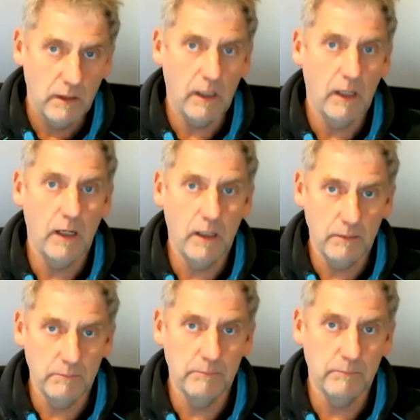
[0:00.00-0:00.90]

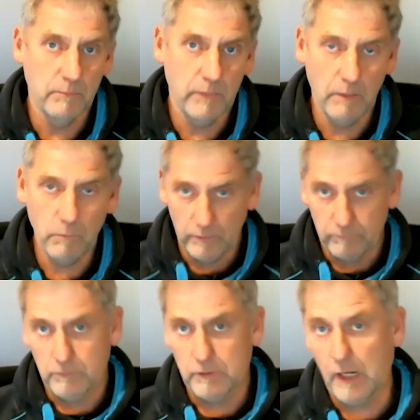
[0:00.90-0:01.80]
And
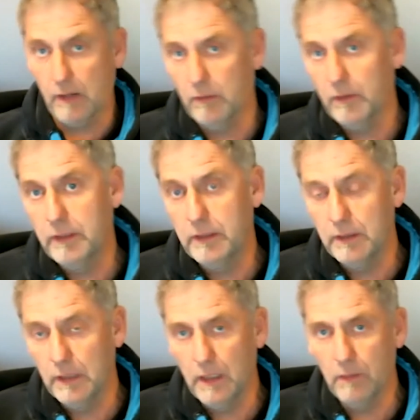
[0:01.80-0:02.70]
we're
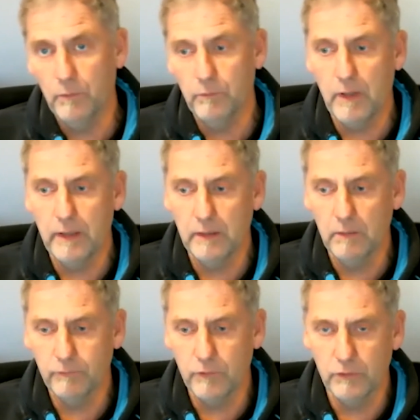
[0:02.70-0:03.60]
running,
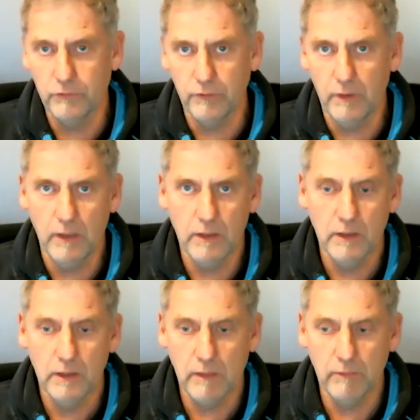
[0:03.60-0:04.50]
I've got
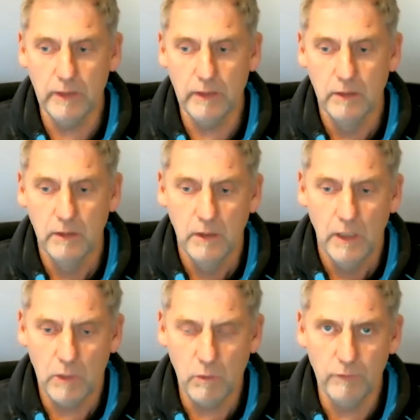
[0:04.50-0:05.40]
currently
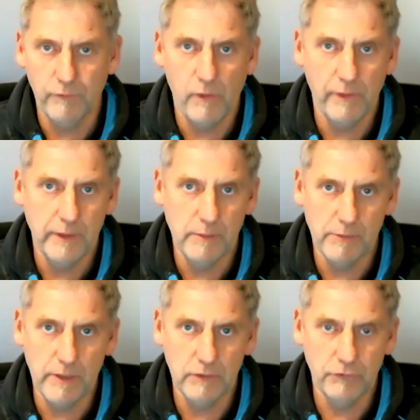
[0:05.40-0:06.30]
qualified an
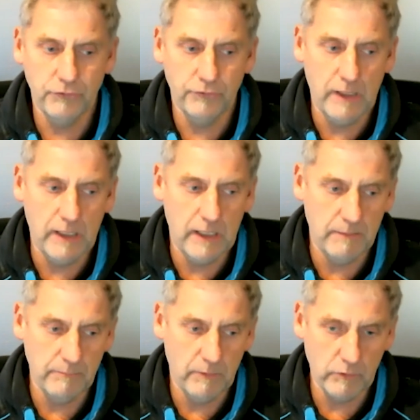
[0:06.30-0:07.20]
apprentice.
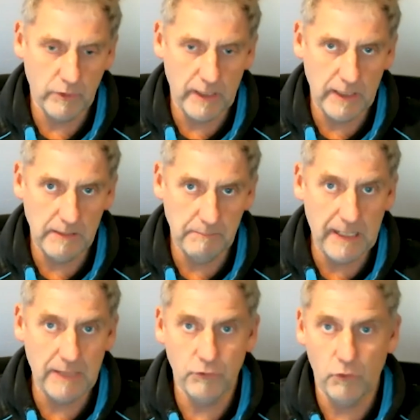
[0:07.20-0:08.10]
I've got a
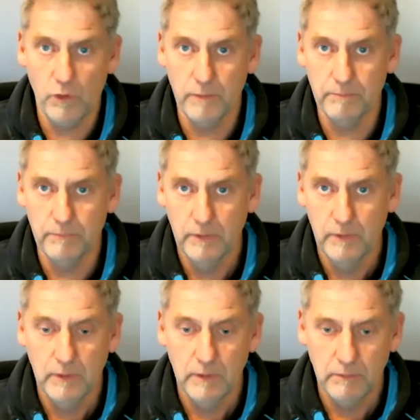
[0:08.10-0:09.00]
part-time
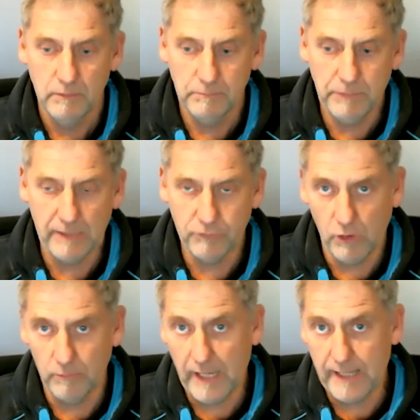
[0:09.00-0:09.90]

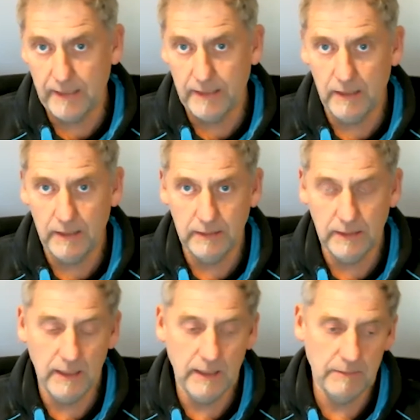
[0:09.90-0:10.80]
lad and
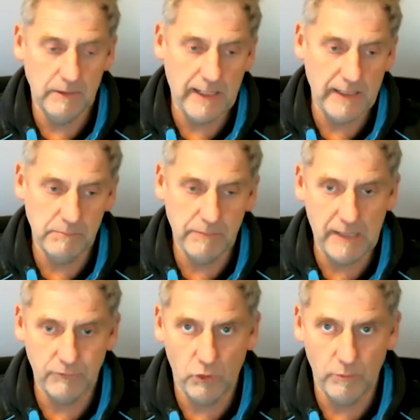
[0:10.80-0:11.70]
a lady
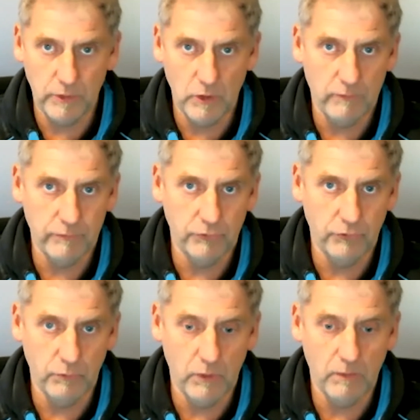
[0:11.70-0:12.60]
part-time in the office
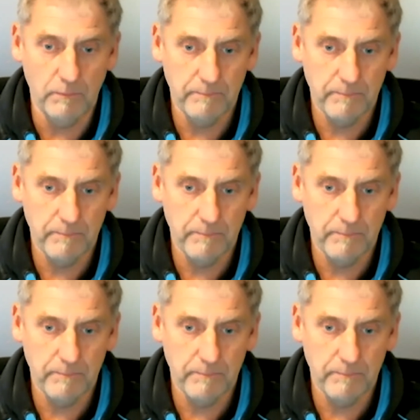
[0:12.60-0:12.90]
as well.